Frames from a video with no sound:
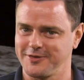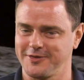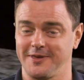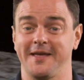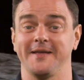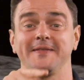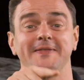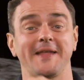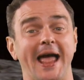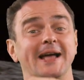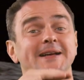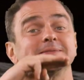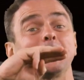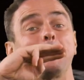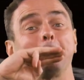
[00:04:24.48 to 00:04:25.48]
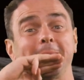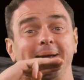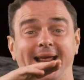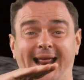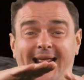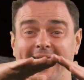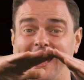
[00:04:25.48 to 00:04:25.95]
And that means that
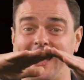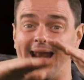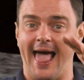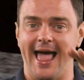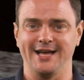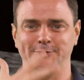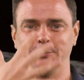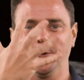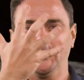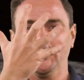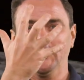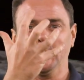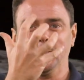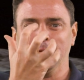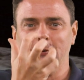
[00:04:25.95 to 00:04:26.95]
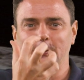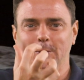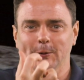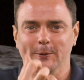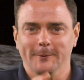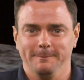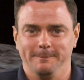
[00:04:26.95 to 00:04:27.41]
gravity affects you more on Earth
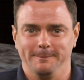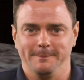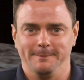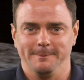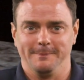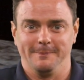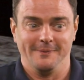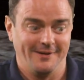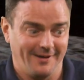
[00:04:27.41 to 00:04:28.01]
than when you're here